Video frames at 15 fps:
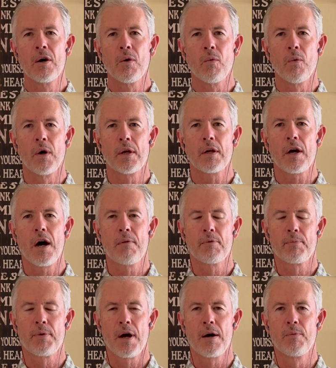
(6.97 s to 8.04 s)
One common
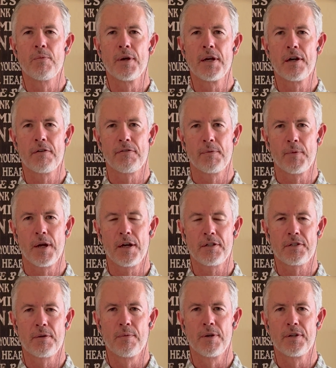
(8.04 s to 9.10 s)
problem we hear from
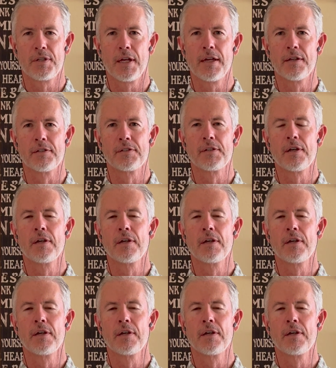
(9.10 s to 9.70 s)
customers is